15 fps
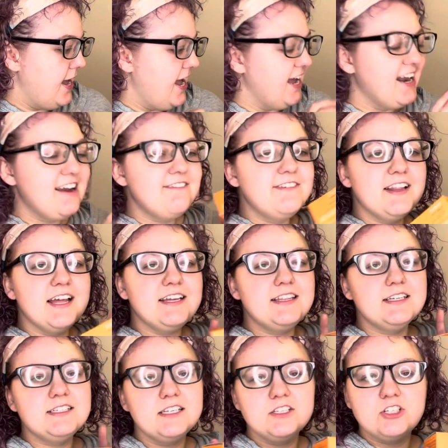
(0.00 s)
And I feel like
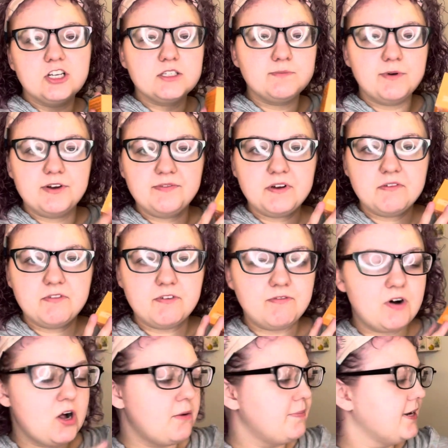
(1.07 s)
this is just perfect for
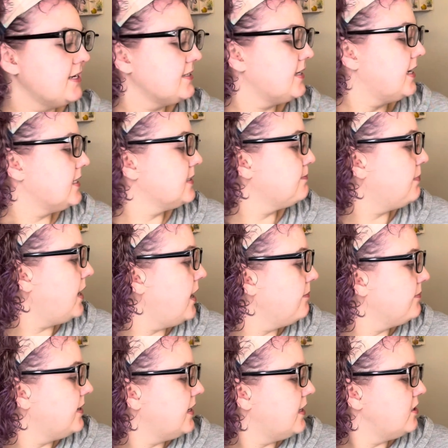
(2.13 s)
fall because it has
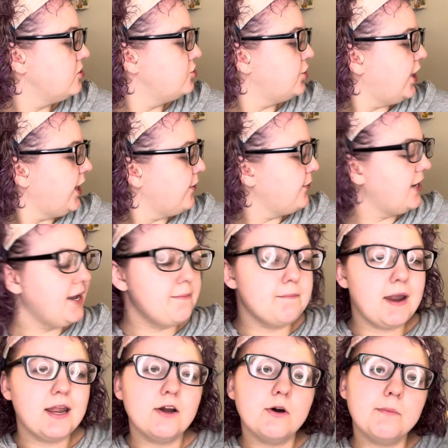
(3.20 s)
pumpkin, cherry, and
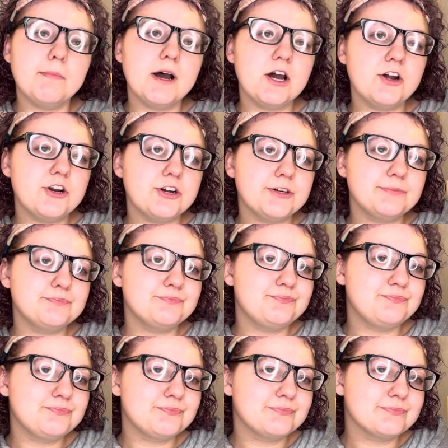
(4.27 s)
mango butter,
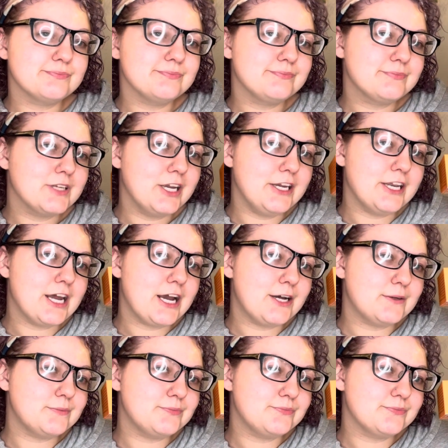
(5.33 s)
you
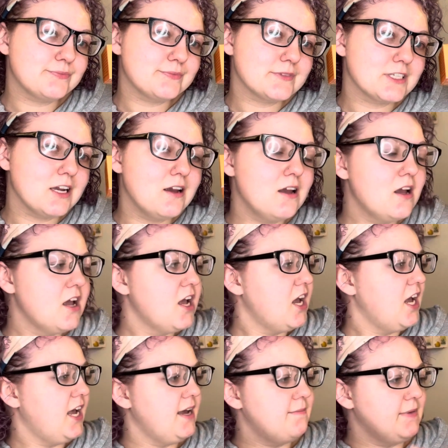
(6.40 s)
know.
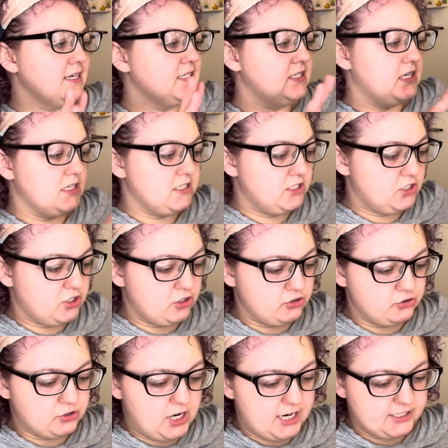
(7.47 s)
And my skin's so
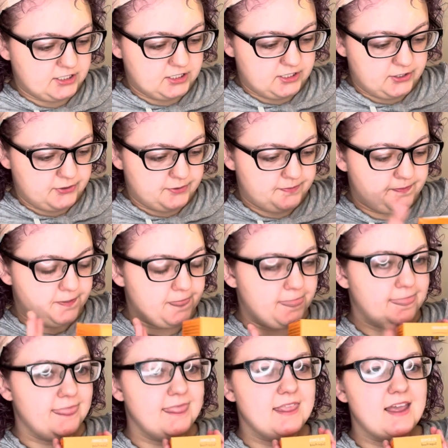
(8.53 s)
dry, so
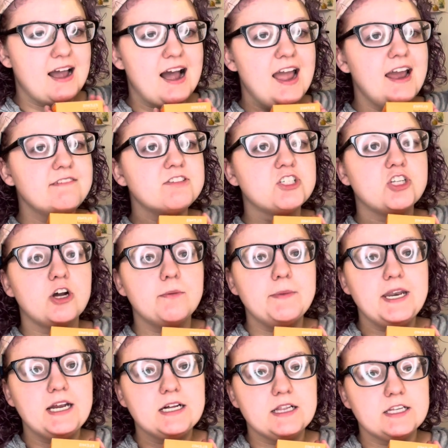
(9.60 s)
I have so
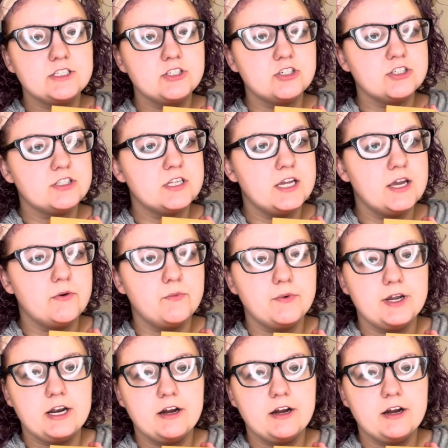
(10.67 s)
many cleansers to get rid